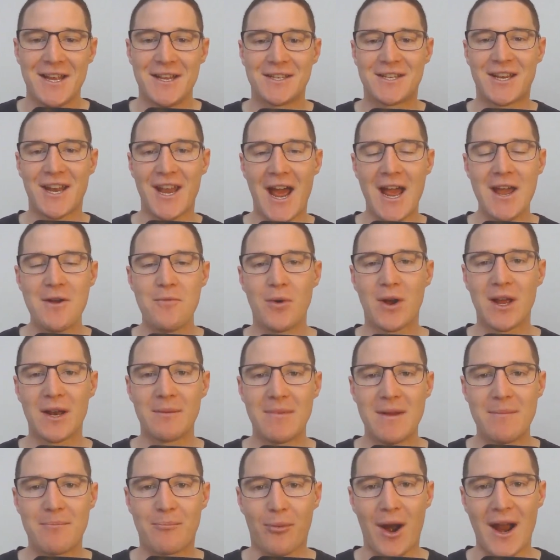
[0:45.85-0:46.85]
Today, we're going to
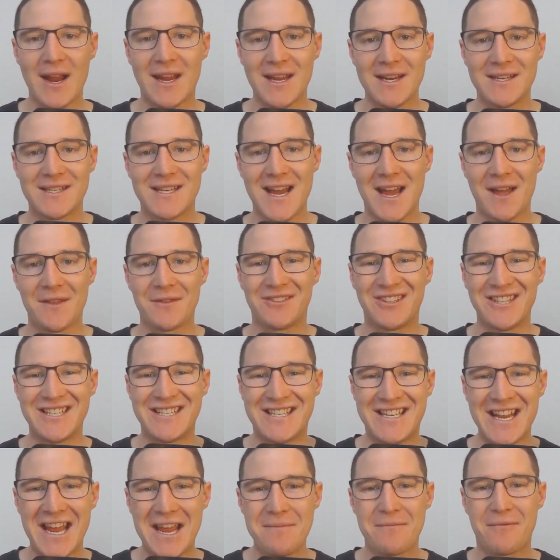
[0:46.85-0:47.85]
be breaking down the
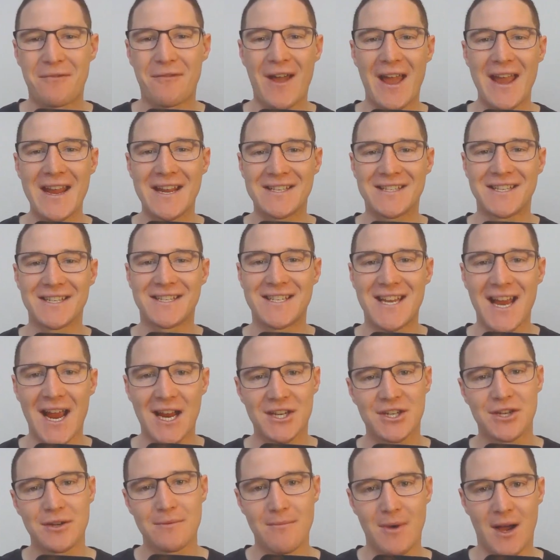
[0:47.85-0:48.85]
deep fake
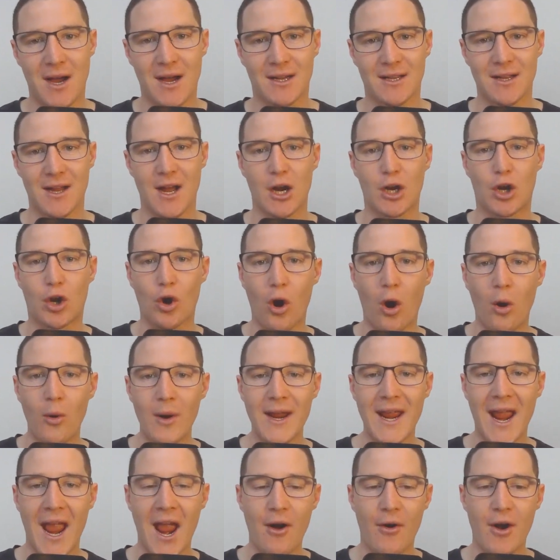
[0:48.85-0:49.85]
detection market, a
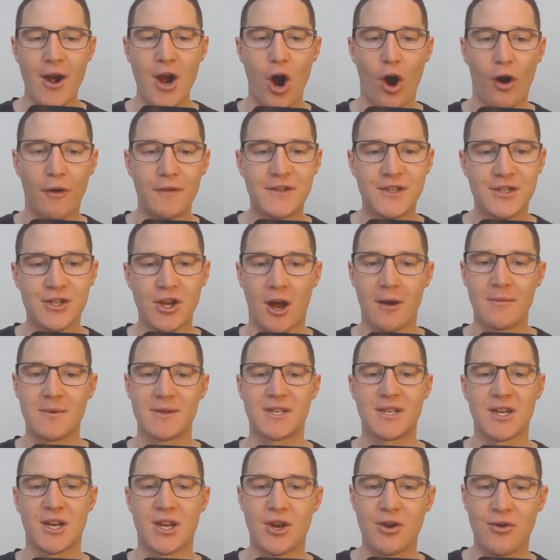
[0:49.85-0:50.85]
growing area of
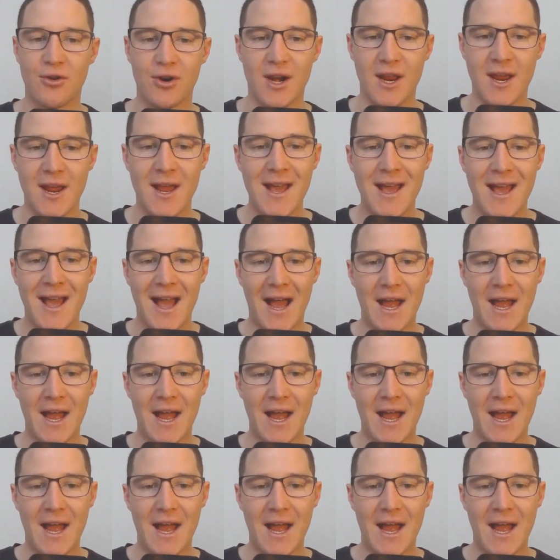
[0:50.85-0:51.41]
cybersecurity.